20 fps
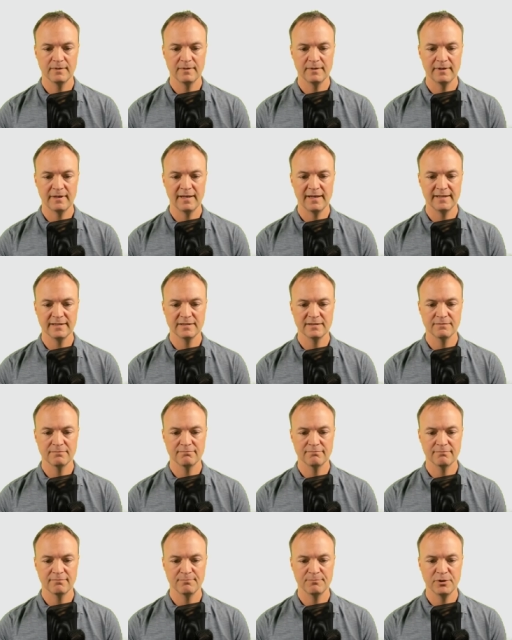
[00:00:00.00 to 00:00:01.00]
That's
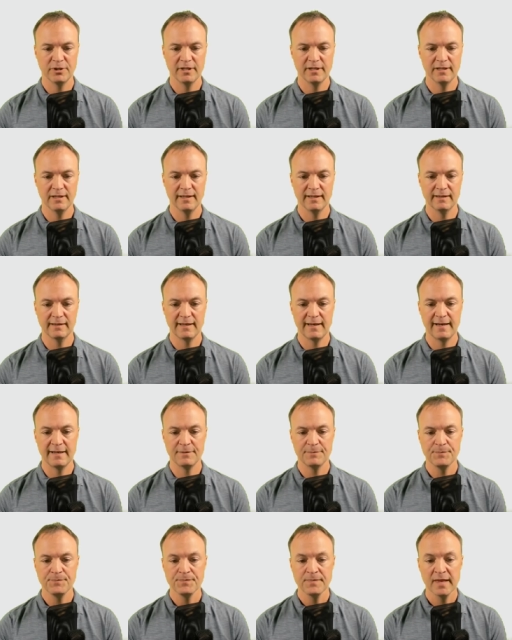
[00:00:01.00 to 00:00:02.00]
pretty good like
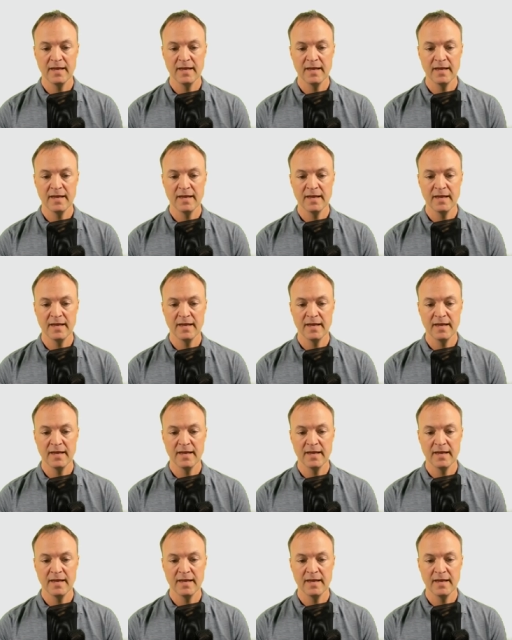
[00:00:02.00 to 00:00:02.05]
that.